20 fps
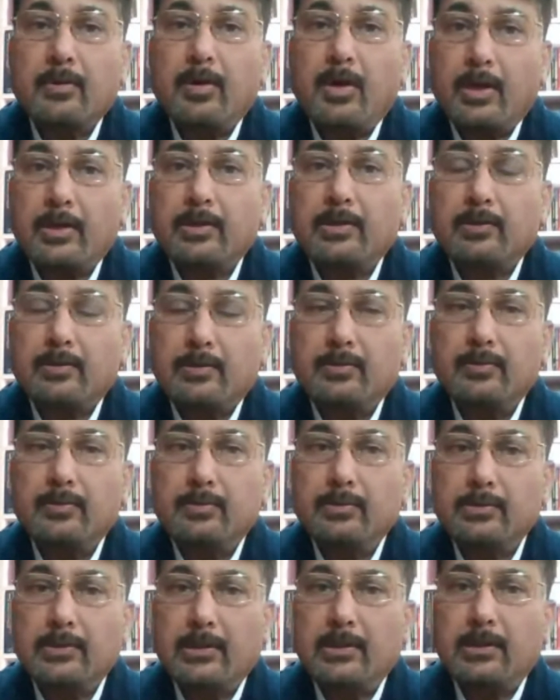got
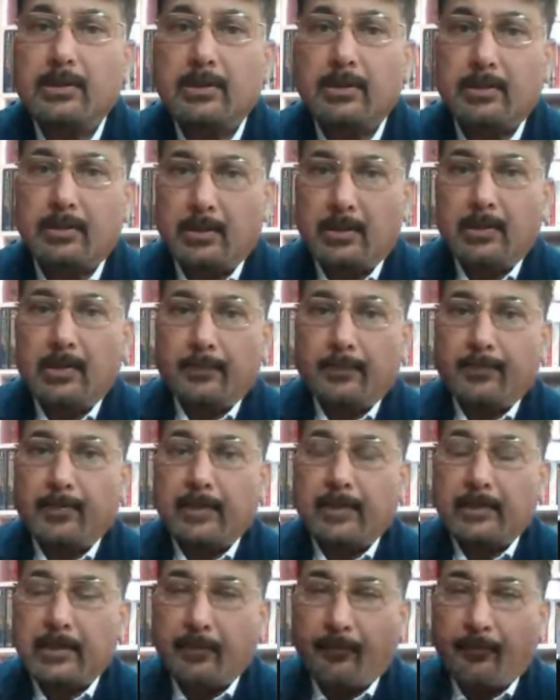to
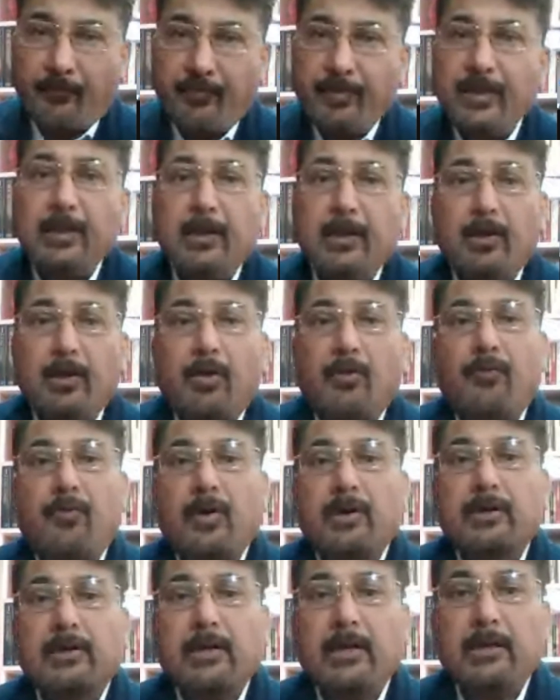the feel of
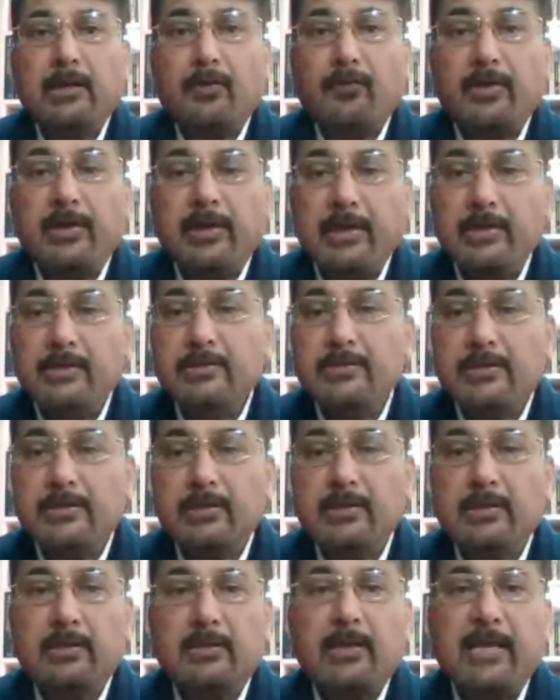what kind of
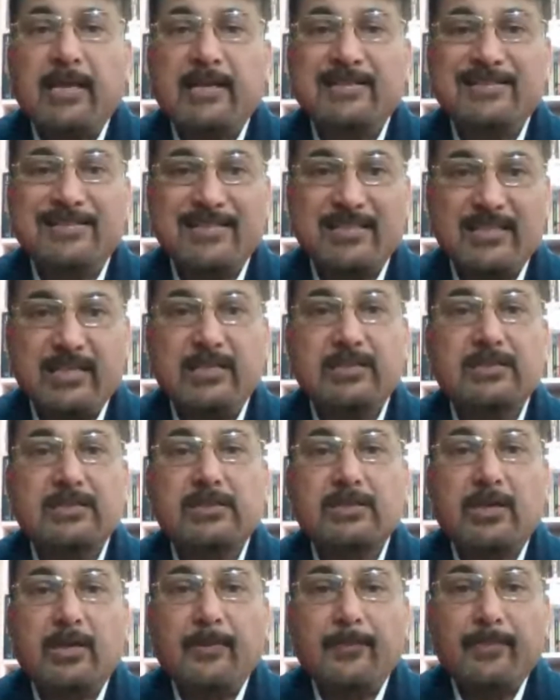danger
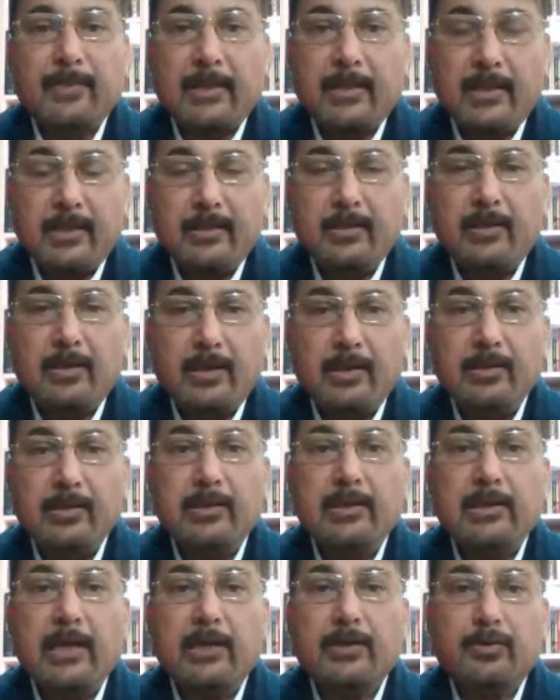exists in
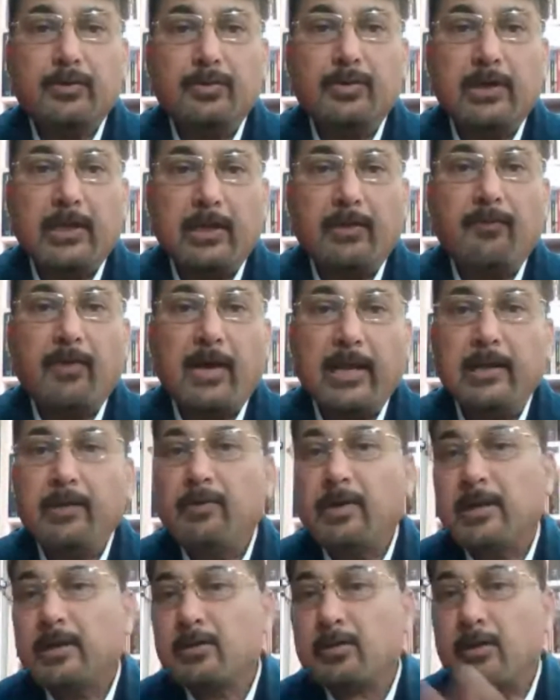India today. While
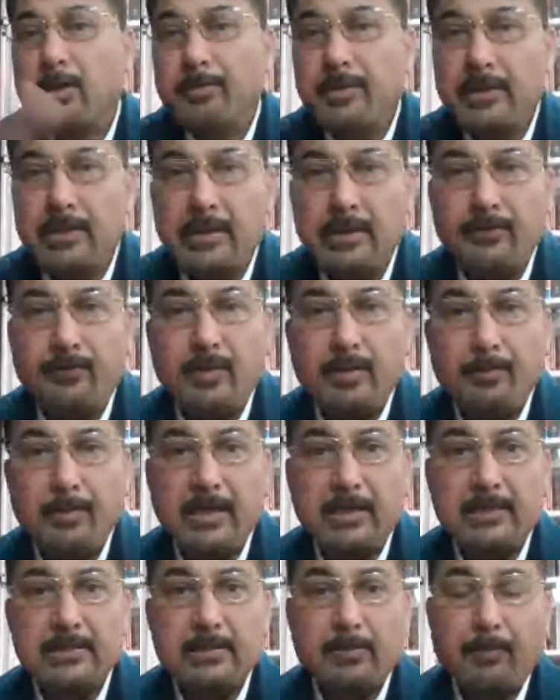economically we
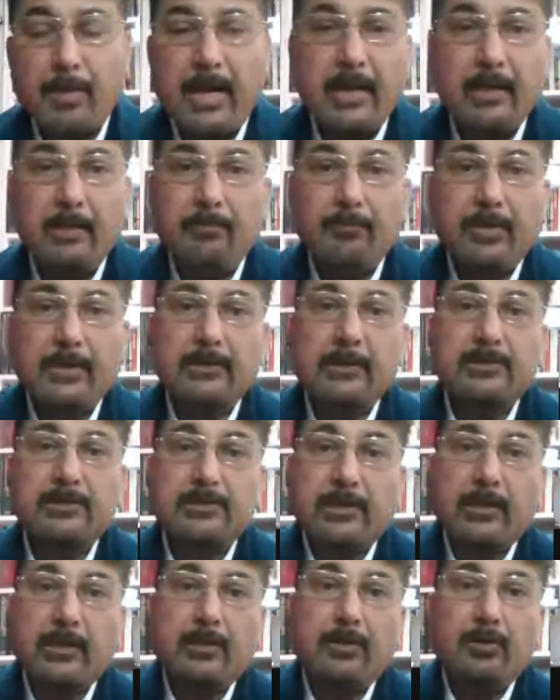may expand, but
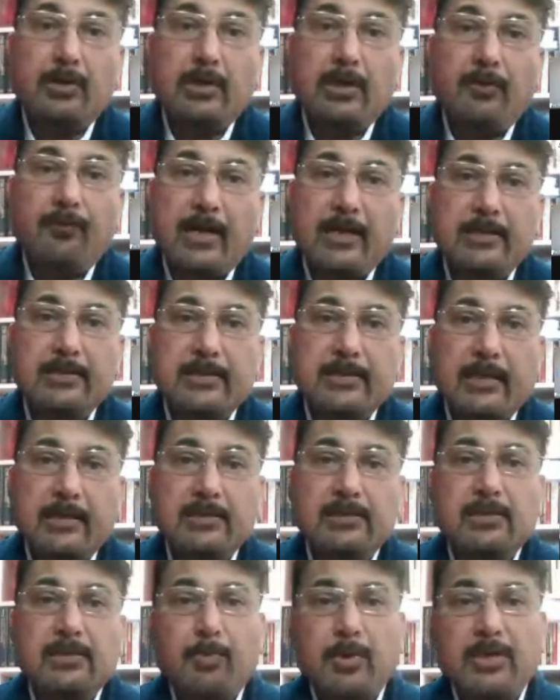security wise and
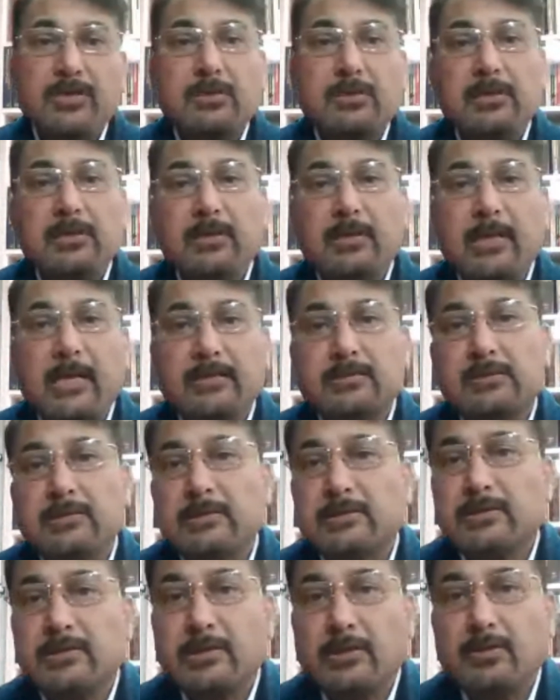especially
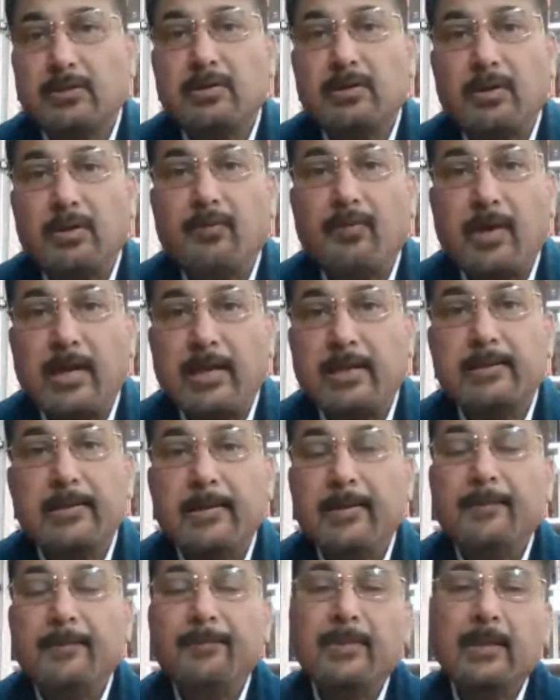national security wise,